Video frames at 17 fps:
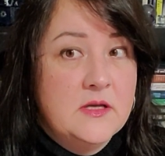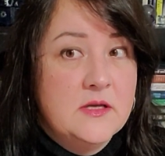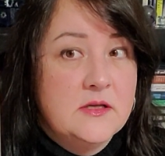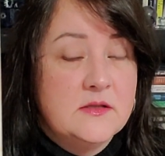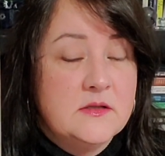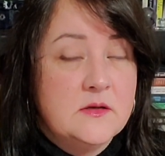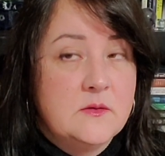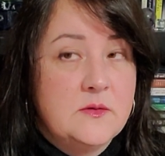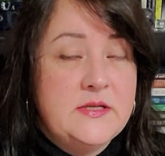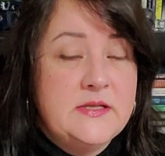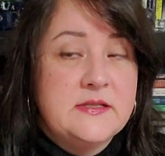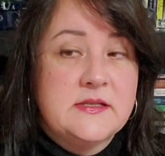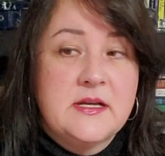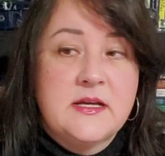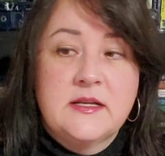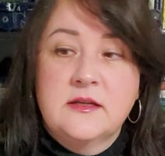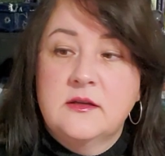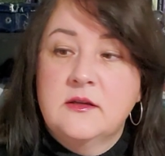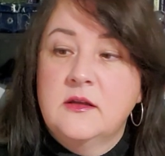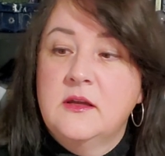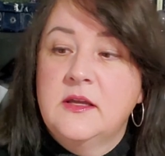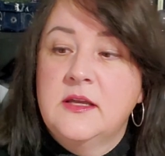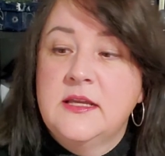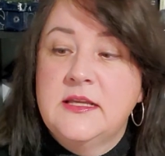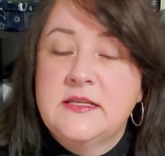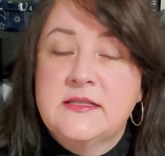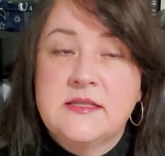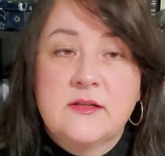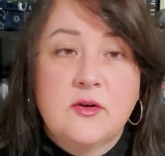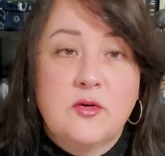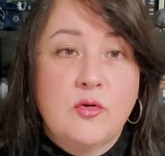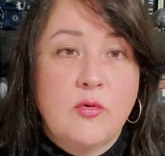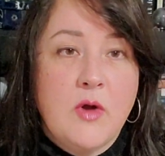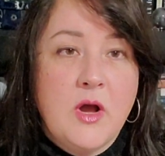So he's at a
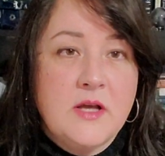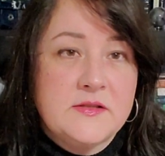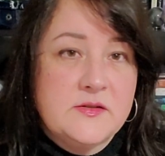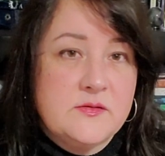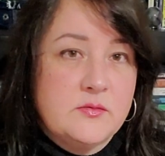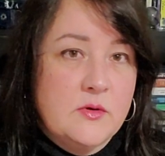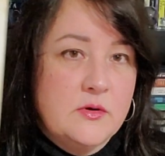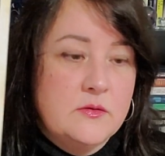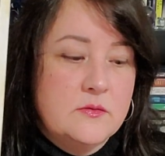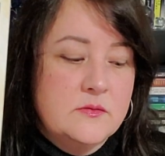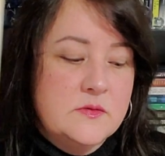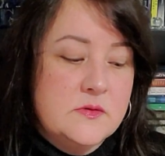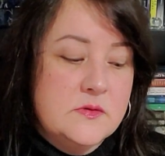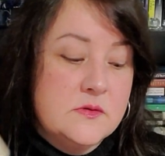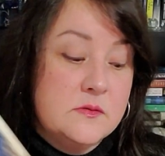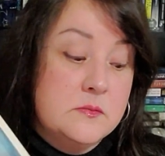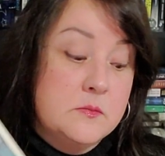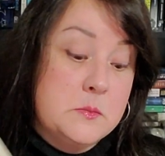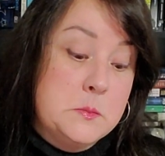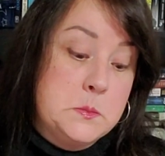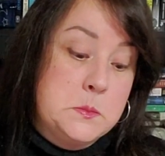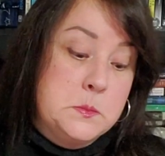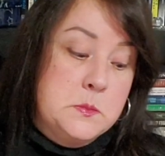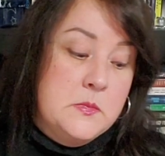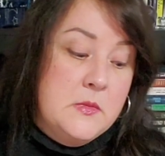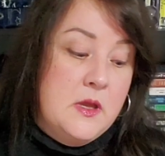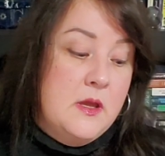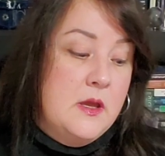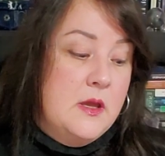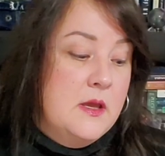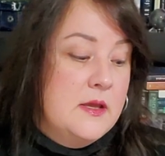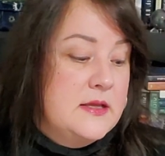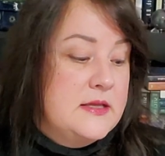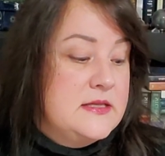crossroads.
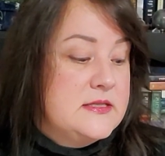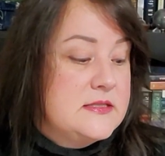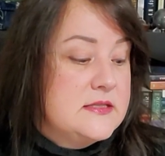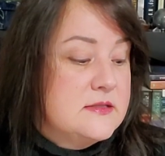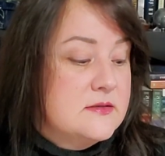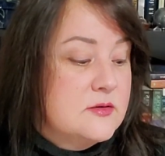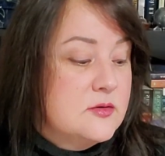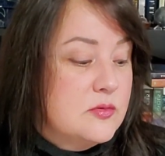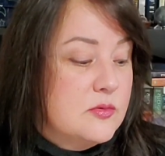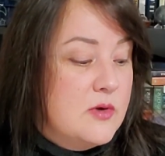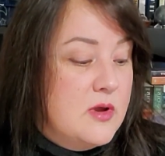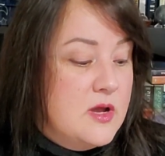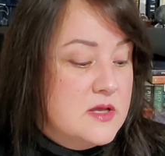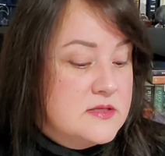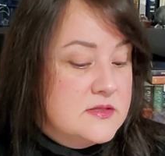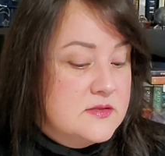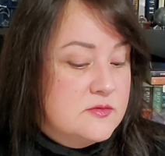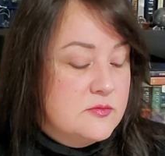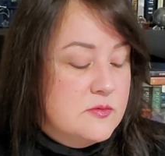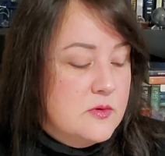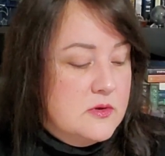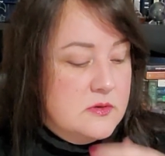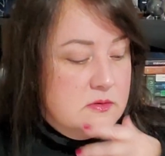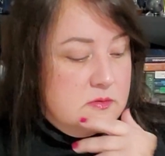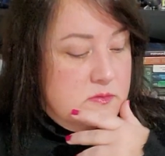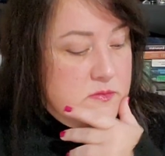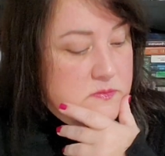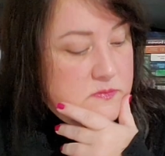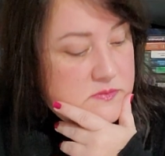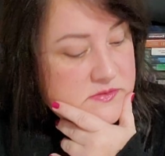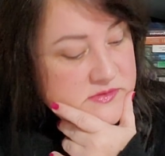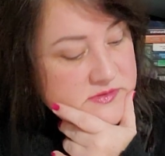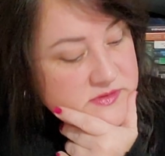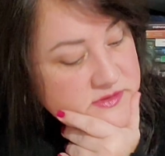He's at a
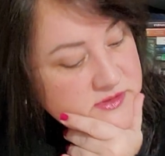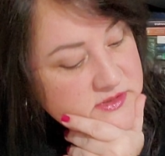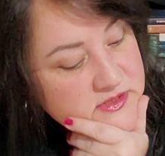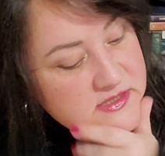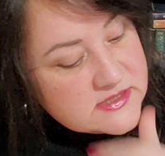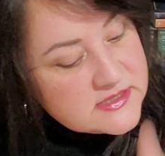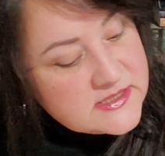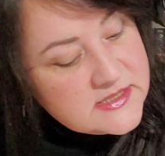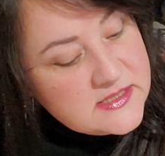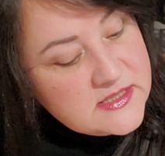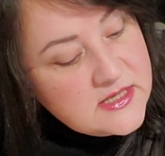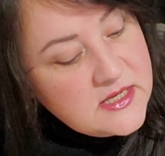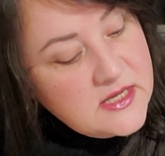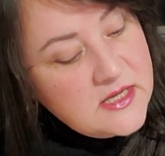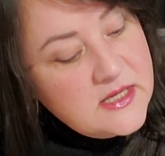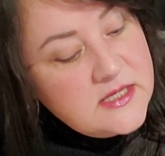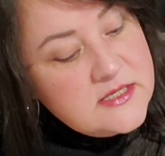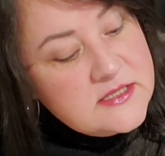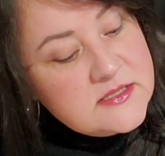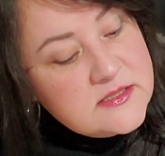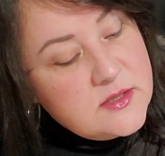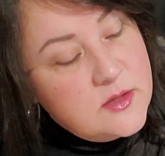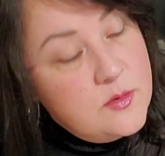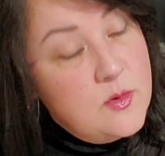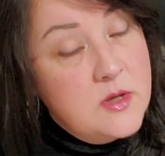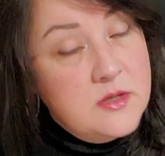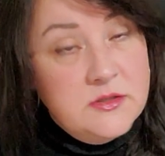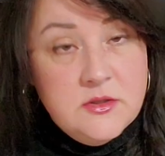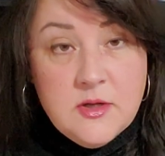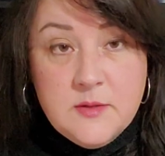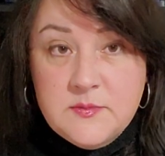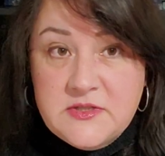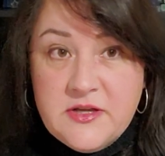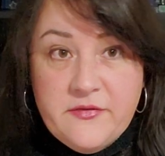crossroads, is he? So, you know,
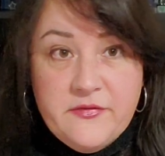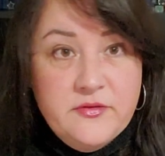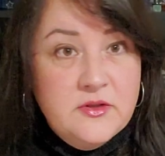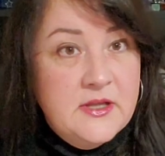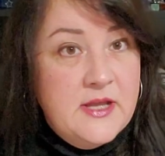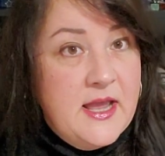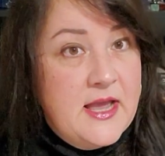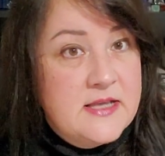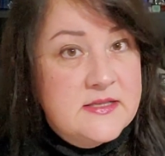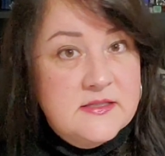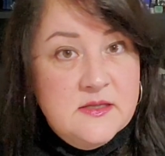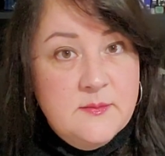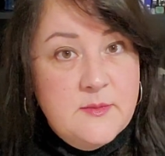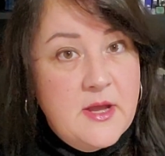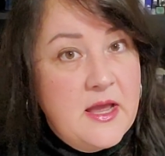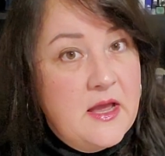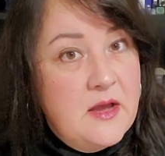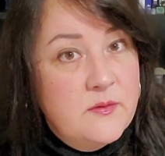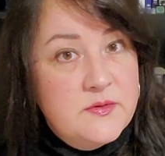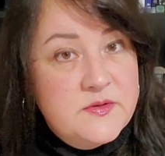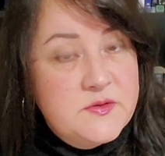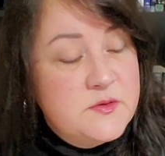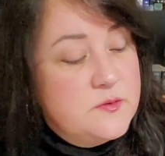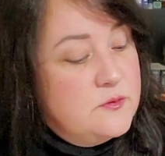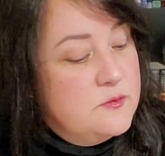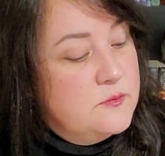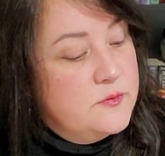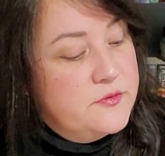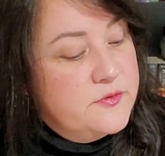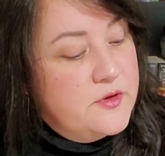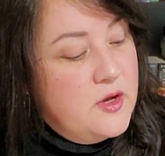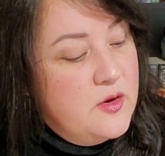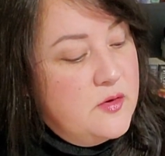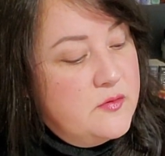I'm definitely asking about how he's doing with
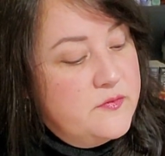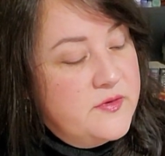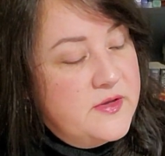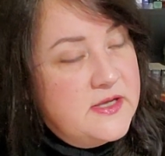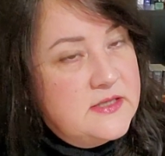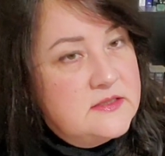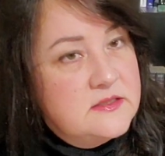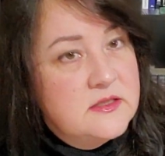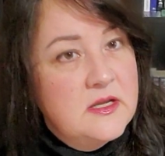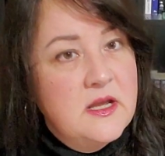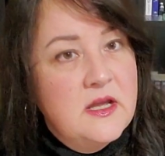COVID.